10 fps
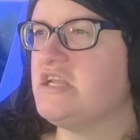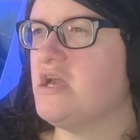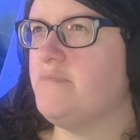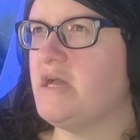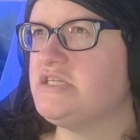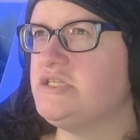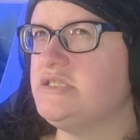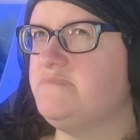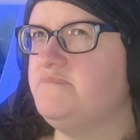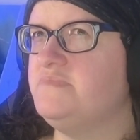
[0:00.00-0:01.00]
I
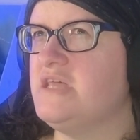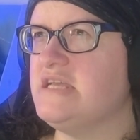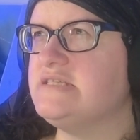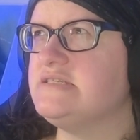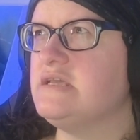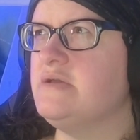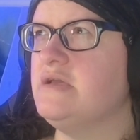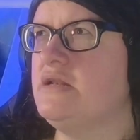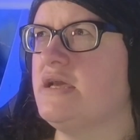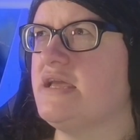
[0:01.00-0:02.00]
imagine this
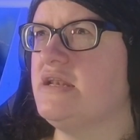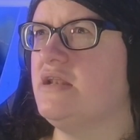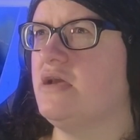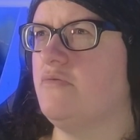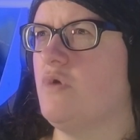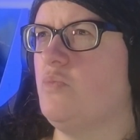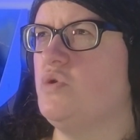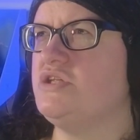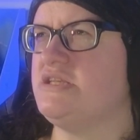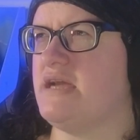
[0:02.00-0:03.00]
in a
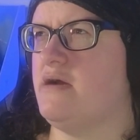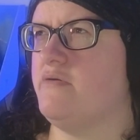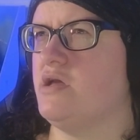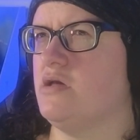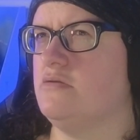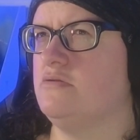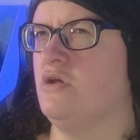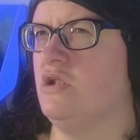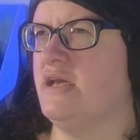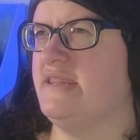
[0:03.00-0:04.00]
wooded area,
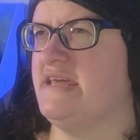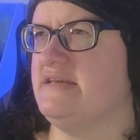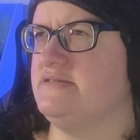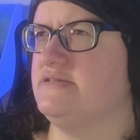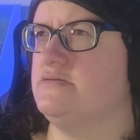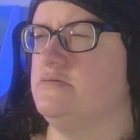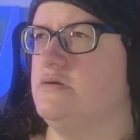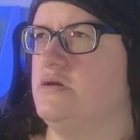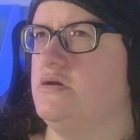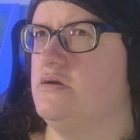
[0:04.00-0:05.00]
not like this.
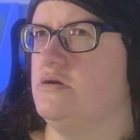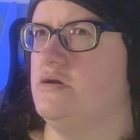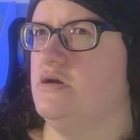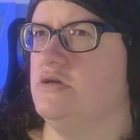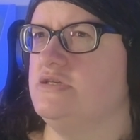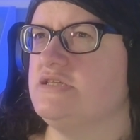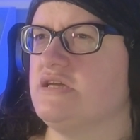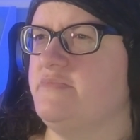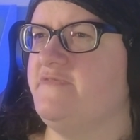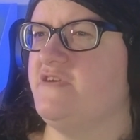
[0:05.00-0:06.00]
So this is
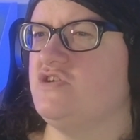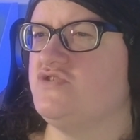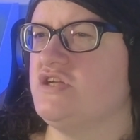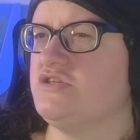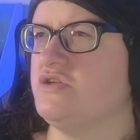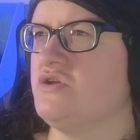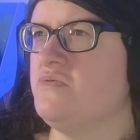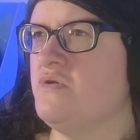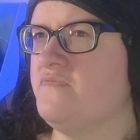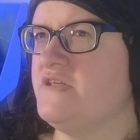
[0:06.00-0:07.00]
going to be very strange. I don't
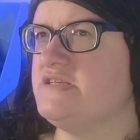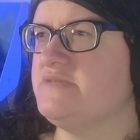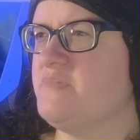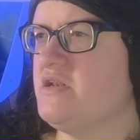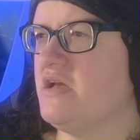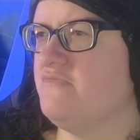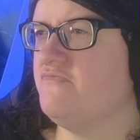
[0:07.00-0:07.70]
know if this has been